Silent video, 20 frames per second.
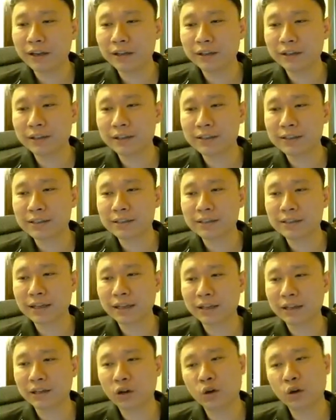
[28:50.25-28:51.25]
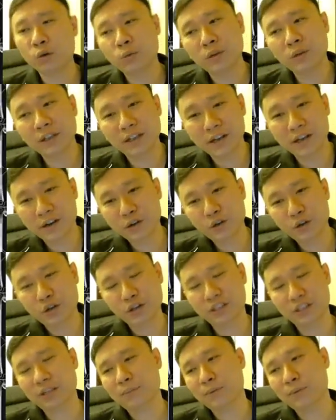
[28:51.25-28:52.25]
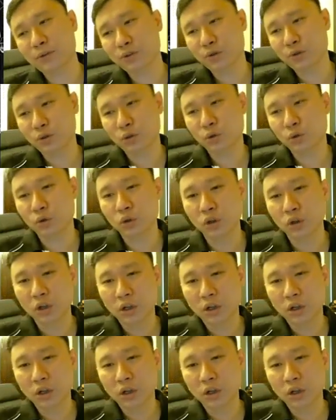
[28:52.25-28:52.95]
this is like the homework that you're supposed to do.